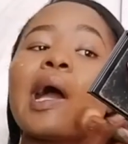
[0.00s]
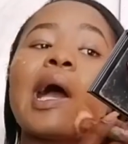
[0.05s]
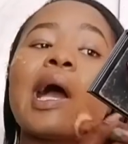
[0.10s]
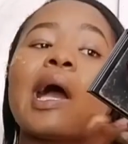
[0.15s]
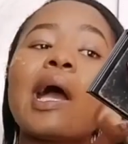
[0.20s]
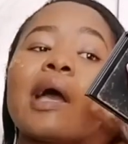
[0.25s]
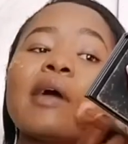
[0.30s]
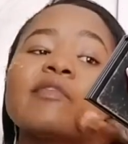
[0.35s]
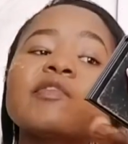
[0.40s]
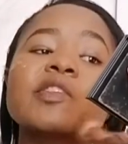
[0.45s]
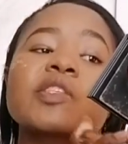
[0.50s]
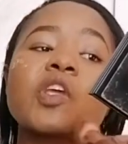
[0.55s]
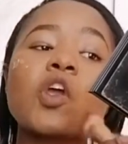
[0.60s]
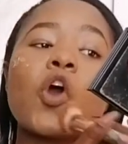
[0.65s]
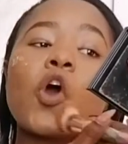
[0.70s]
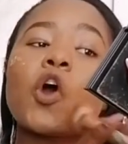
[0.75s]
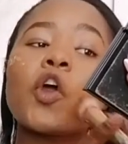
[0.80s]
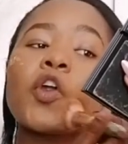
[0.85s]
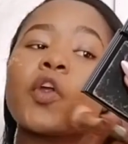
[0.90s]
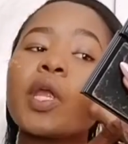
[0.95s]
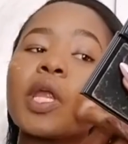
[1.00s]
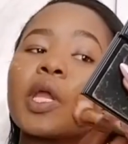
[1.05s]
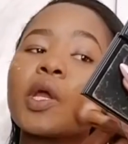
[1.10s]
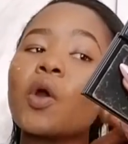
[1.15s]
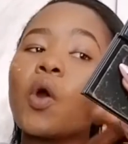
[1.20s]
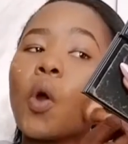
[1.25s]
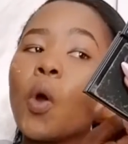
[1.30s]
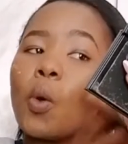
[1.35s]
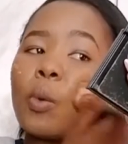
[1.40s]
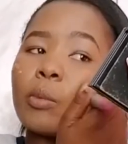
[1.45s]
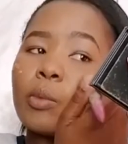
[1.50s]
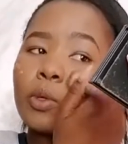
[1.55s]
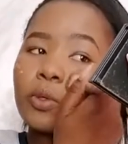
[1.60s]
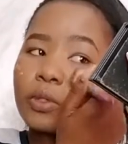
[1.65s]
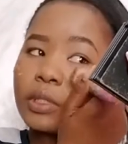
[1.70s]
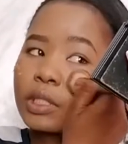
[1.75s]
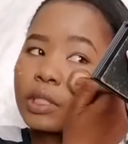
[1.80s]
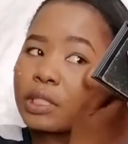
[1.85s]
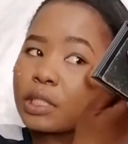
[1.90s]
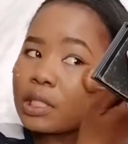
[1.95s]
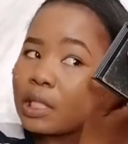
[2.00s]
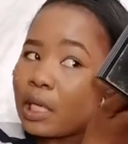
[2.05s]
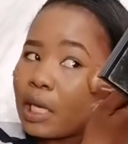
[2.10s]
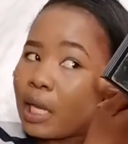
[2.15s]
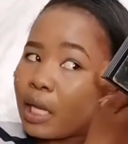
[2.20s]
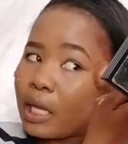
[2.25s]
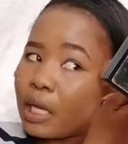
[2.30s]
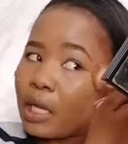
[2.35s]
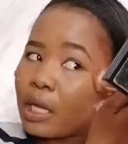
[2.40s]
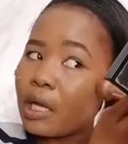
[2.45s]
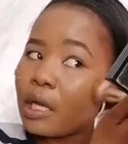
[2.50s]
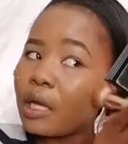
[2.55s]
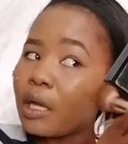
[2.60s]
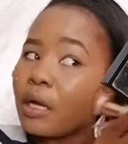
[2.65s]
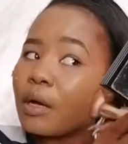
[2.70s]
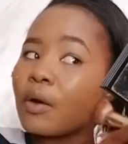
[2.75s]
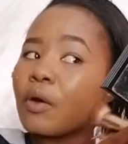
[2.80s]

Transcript: I have scarring almost like